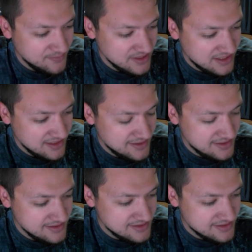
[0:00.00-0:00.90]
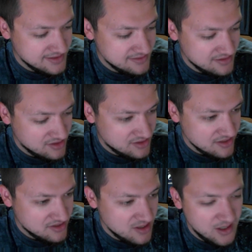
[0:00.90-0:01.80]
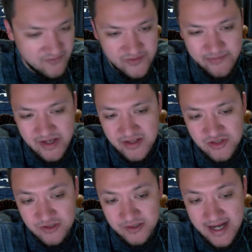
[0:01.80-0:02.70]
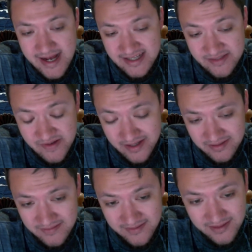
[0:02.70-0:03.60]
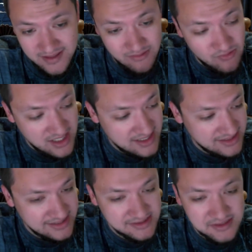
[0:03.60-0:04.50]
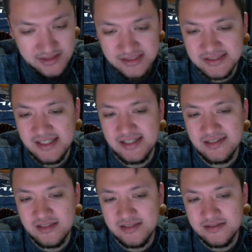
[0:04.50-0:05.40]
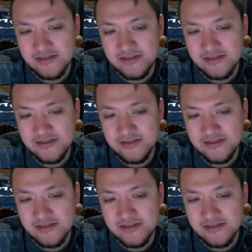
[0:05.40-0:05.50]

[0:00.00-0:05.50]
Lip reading: Because the Donovan Mitchell aspect, when it looked like